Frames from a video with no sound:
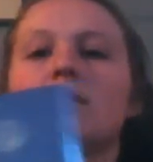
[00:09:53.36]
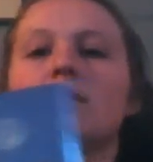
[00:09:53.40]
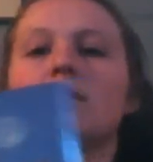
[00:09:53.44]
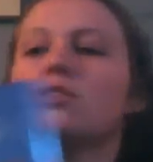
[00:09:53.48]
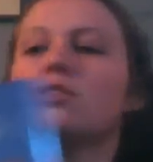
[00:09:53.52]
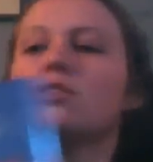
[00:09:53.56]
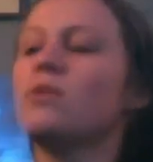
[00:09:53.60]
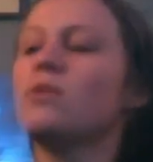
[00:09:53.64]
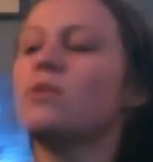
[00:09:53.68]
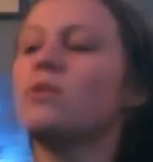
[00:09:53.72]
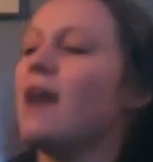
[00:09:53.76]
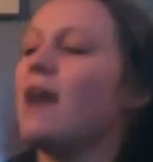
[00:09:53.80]

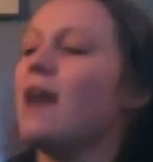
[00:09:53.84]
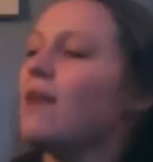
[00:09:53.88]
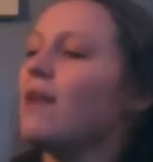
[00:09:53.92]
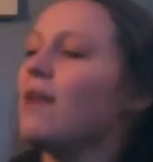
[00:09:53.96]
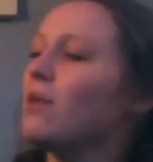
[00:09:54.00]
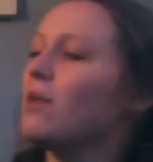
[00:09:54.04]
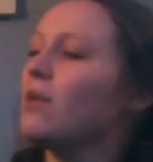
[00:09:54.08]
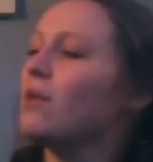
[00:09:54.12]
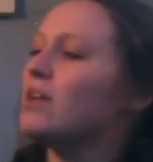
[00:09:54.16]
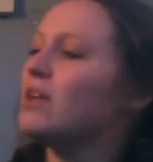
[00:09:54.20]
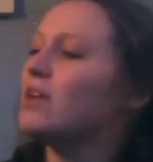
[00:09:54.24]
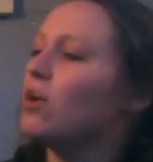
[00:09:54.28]
So now
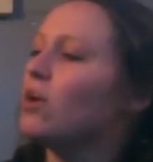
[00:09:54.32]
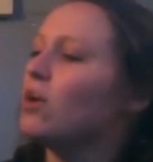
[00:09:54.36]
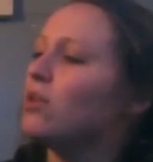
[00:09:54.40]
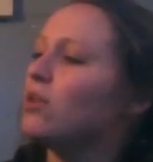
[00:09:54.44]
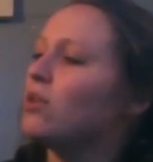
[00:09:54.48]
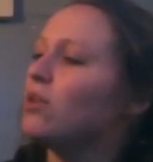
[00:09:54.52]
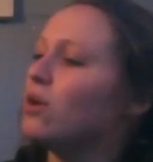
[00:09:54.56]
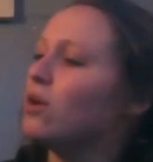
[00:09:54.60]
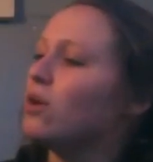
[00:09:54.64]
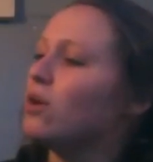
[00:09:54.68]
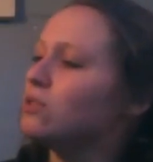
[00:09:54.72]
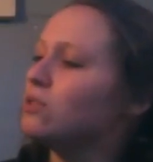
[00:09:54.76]
that we know
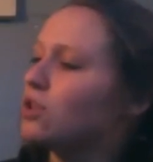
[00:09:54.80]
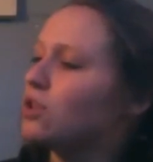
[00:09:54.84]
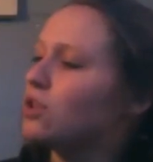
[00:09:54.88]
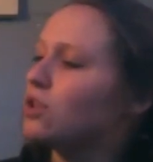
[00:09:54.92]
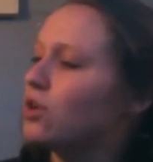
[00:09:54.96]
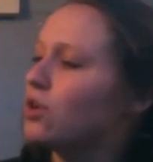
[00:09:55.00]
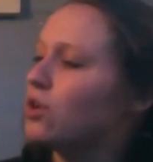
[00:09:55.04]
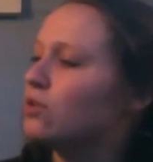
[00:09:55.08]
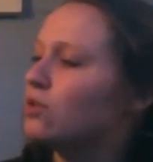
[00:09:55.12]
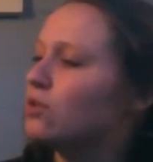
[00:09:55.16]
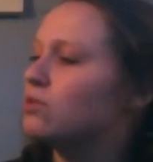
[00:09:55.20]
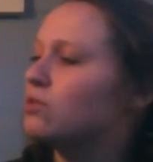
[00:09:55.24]
those
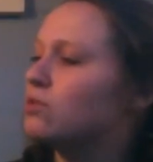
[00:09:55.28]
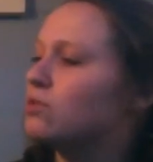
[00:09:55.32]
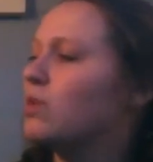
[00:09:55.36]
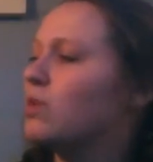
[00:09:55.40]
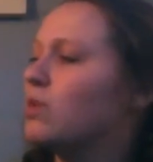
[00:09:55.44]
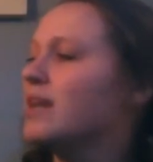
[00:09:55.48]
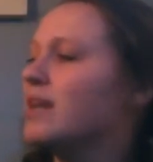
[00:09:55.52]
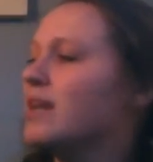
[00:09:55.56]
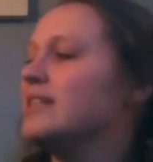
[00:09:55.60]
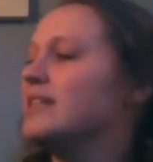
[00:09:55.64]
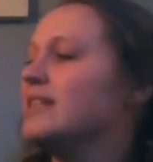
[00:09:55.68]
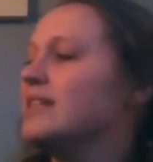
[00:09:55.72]
clues,
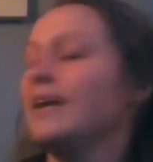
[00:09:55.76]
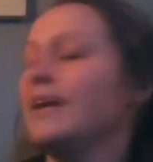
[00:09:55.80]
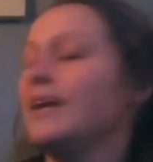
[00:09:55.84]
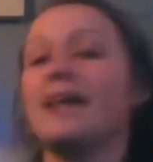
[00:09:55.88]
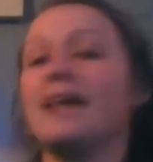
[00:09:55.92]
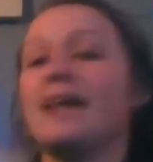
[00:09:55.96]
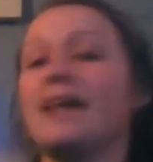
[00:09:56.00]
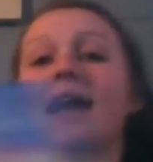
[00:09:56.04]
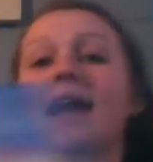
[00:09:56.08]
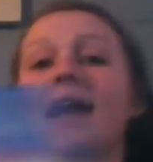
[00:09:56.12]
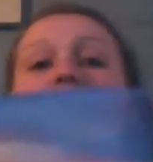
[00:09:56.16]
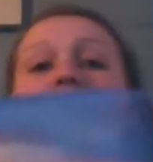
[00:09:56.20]
we can
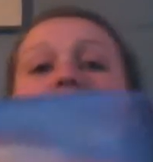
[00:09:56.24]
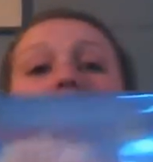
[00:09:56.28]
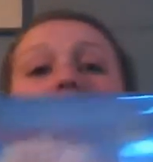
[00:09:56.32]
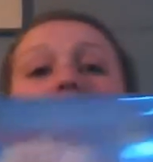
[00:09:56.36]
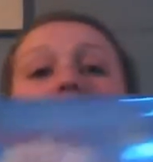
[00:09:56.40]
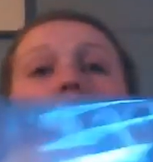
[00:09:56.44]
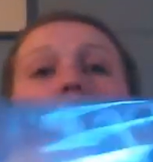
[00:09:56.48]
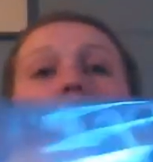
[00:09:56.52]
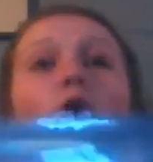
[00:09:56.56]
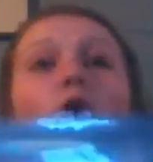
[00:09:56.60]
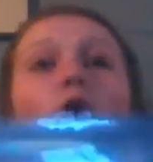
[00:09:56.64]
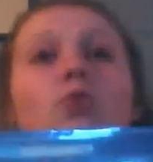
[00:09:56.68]
take that into
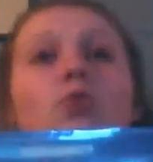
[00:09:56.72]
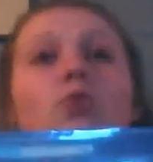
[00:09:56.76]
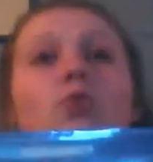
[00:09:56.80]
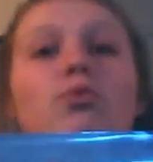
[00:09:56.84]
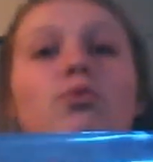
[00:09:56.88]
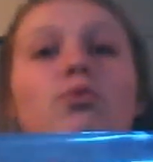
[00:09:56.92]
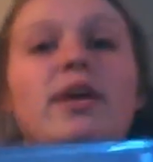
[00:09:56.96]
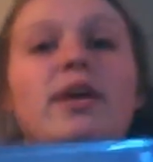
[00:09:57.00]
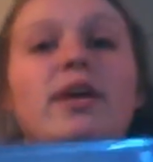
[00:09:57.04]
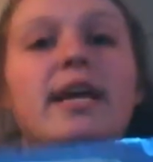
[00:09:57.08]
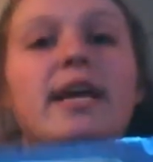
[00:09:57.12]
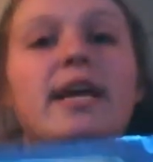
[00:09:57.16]
our
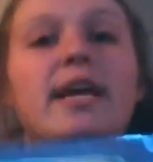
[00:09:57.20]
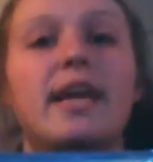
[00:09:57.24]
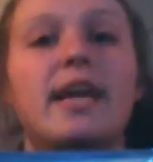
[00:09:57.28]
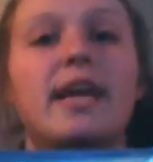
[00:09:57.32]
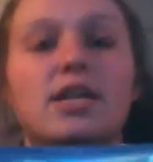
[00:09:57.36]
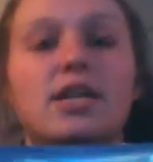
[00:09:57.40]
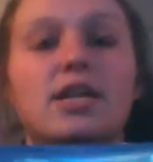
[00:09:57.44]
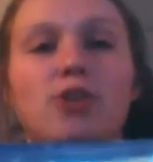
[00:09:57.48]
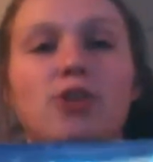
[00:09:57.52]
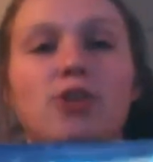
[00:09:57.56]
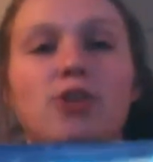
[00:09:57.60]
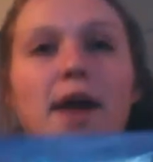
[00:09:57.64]
own reading
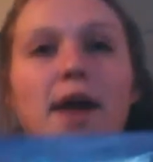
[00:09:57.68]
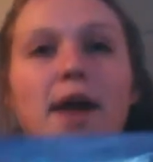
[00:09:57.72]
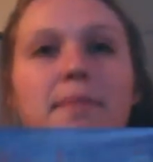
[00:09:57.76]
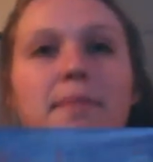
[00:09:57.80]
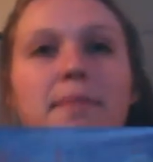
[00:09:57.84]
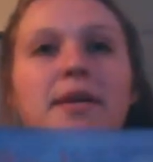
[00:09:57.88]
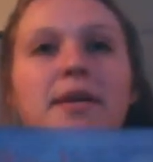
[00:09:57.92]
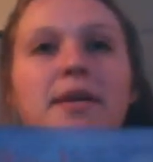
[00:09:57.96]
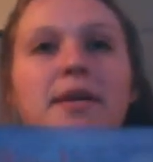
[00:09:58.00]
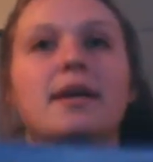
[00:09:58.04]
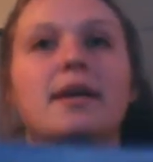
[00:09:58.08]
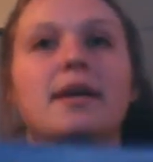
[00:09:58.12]
and try
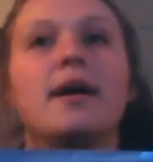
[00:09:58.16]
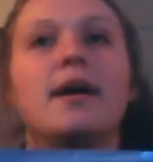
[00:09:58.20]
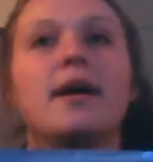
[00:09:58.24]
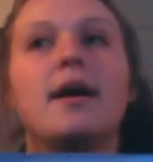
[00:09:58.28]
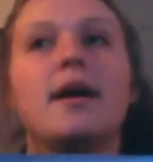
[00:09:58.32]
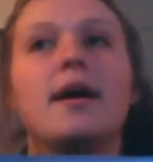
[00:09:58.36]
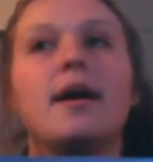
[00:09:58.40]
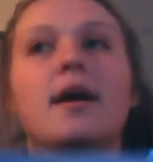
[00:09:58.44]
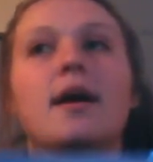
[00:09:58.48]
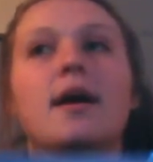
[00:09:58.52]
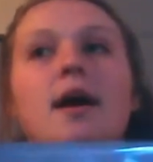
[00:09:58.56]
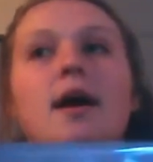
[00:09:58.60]
to be
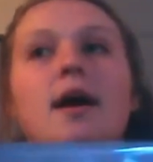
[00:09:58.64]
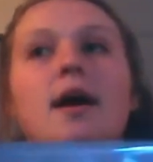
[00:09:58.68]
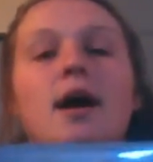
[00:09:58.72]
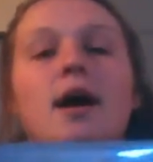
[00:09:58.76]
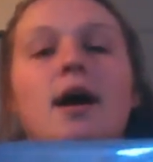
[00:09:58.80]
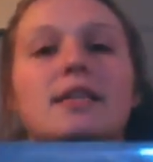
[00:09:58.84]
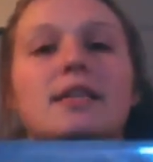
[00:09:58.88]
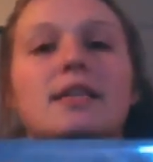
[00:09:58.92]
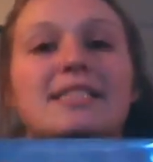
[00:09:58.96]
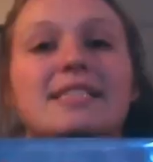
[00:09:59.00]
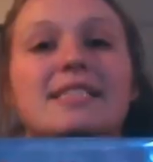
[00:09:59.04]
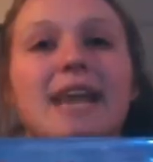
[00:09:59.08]

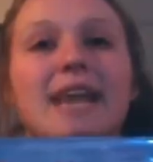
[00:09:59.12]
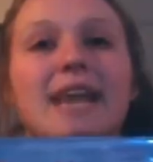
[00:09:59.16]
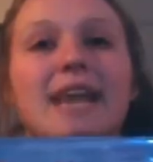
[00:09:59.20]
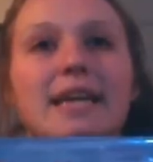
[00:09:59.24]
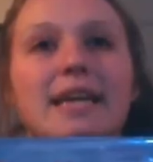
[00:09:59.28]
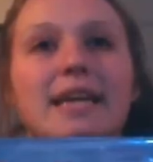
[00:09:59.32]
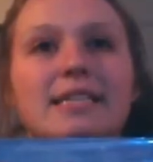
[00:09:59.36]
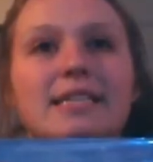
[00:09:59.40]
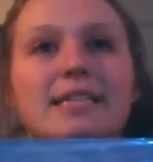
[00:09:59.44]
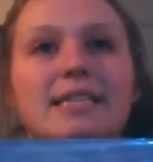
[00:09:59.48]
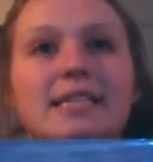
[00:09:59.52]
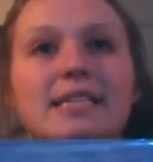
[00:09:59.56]

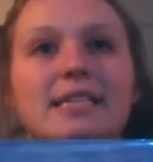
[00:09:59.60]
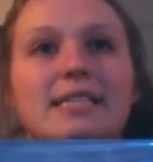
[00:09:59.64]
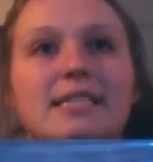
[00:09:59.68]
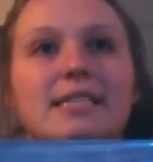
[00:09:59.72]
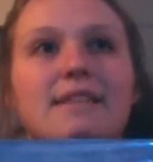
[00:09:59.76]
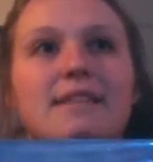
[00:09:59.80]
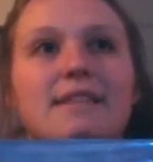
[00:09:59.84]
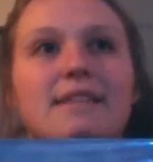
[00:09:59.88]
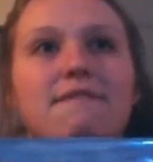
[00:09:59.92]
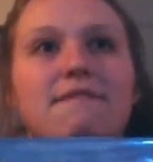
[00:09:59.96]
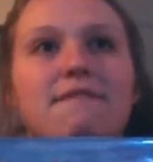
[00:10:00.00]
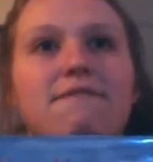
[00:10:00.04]

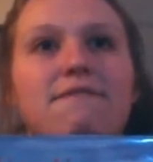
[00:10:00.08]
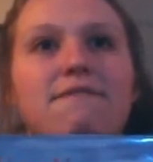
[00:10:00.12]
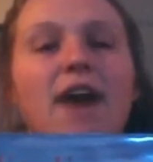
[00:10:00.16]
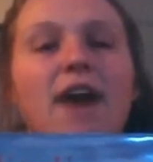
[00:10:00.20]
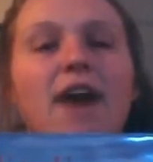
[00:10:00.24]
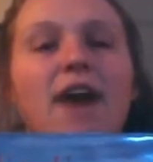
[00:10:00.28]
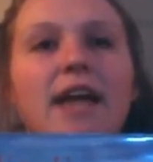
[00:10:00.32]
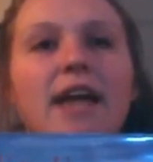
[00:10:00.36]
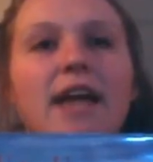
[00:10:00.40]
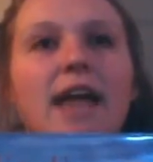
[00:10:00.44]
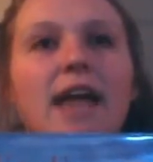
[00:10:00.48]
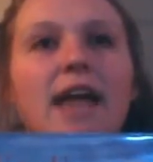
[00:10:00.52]
scientists and
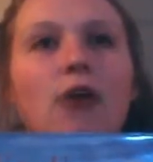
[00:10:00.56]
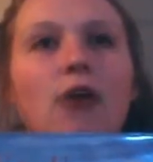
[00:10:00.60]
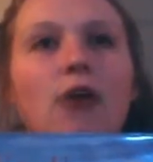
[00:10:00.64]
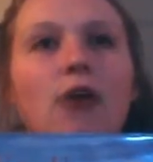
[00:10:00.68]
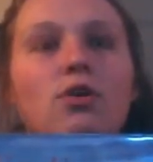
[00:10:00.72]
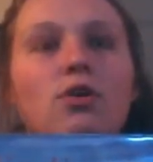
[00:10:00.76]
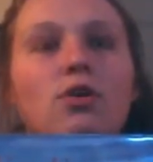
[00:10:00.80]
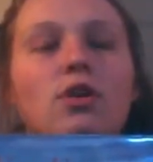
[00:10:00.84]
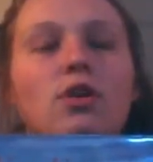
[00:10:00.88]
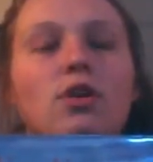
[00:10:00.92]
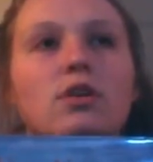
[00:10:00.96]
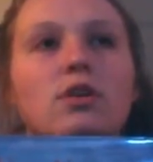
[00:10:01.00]
find
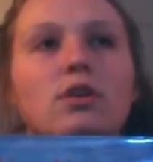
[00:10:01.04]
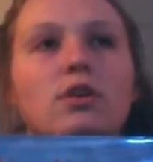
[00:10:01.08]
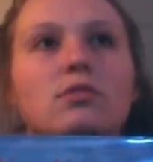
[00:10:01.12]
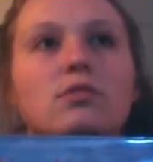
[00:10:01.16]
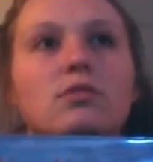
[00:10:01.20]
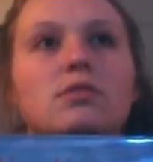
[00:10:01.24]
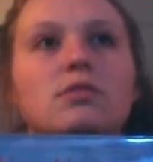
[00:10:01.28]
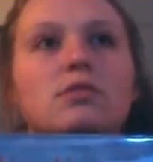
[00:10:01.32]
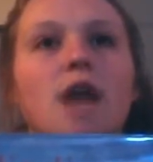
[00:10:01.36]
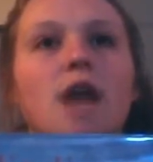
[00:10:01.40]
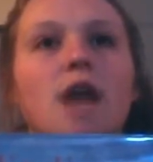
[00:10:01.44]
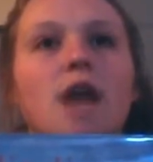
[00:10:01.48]
out
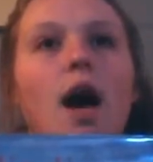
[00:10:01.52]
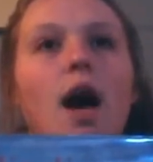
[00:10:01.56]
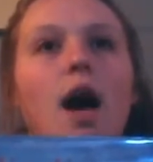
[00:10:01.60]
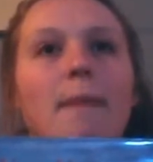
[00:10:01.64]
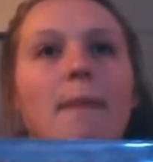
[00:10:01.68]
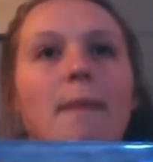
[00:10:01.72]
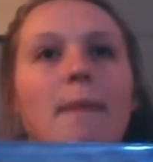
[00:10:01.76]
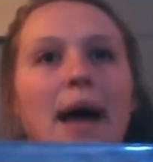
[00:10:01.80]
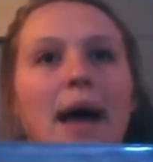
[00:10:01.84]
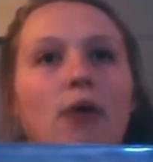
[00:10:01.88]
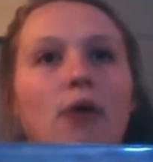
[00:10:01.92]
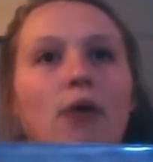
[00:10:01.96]
clues
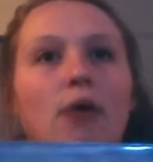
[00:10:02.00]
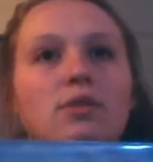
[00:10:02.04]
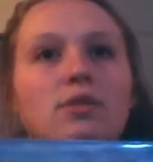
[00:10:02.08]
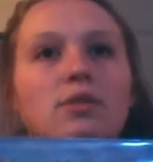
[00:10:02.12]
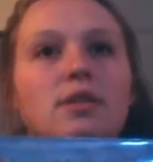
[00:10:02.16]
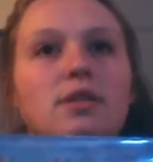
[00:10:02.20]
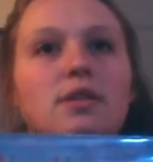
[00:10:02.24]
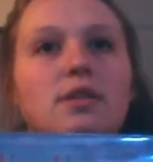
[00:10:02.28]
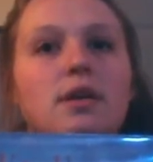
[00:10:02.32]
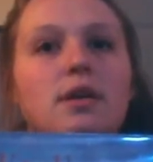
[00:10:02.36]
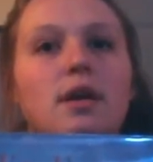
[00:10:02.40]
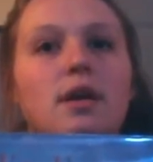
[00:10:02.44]

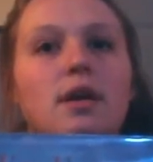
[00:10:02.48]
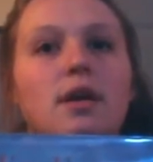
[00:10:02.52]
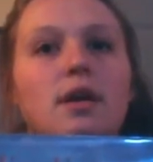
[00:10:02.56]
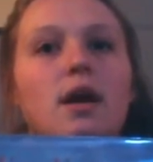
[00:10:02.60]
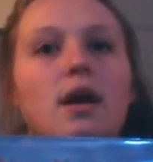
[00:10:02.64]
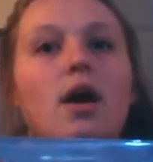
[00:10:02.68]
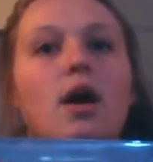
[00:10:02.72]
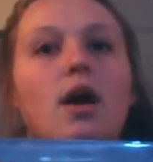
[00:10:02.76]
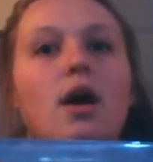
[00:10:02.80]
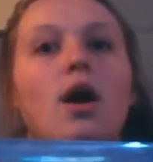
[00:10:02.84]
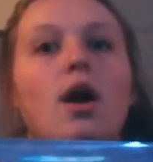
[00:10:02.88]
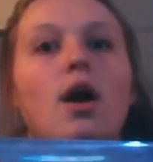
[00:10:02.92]
about
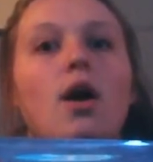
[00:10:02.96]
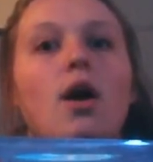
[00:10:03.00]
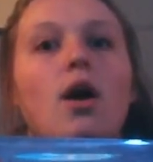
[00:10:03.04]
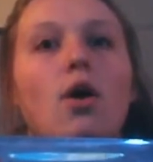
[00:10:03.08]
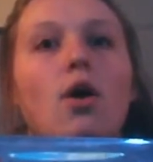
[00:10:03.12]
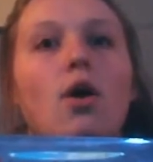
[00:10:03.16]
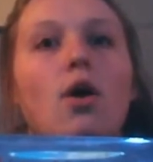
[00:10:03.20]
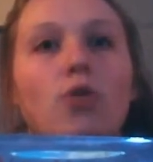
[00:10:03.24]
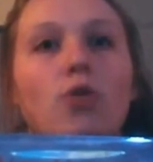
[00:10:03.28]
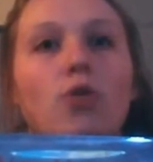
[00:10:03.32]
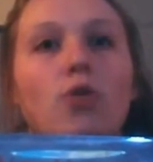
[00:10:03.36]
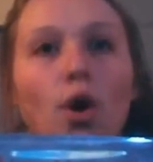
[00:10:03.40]

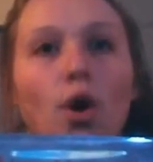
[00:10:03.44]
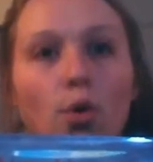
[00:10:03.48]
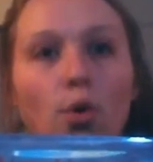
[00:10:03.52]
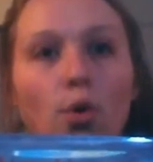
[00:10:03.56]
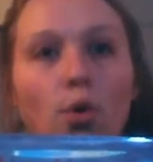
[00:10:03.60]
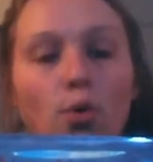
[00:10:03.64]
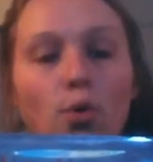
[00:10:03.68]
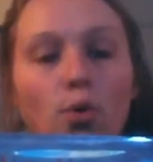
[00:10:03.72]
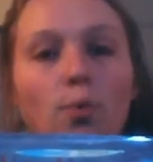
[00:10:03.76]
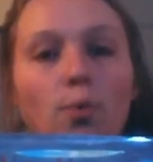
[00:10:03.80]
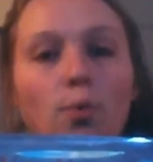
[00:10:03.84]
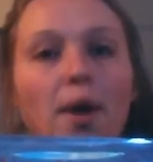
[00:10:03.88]
the
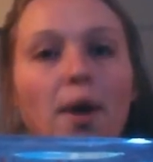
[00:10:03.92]
who,